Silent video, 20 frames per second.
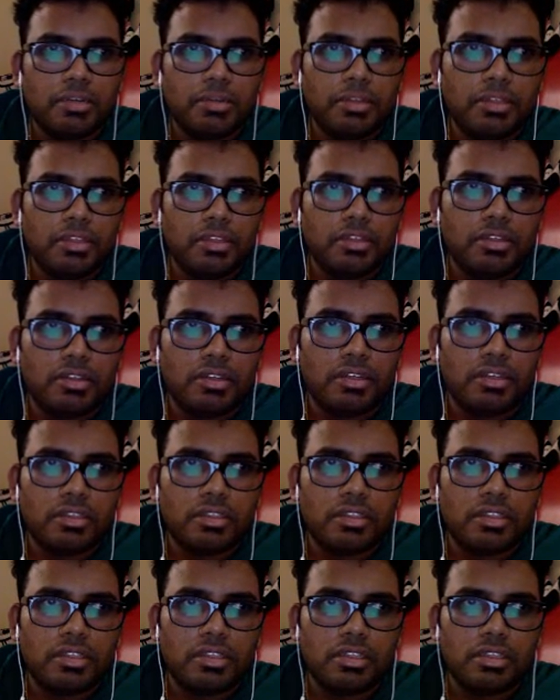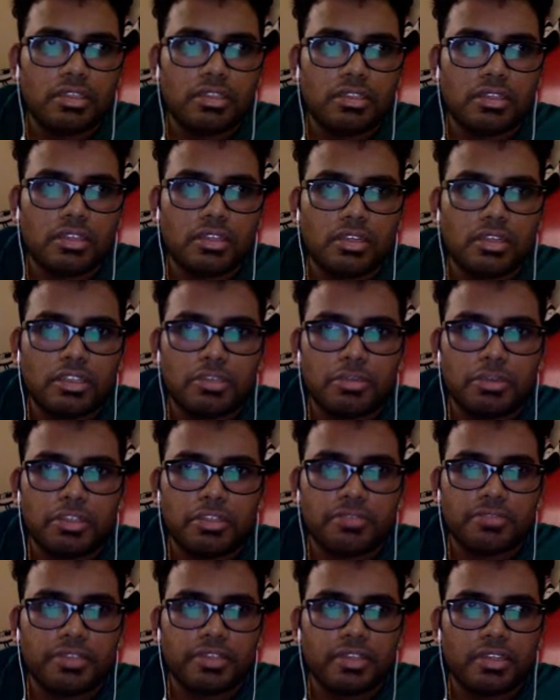and then you can see this
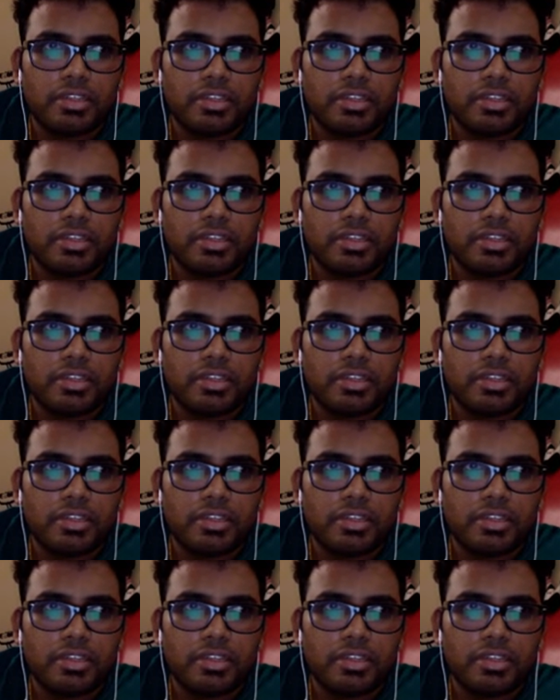specific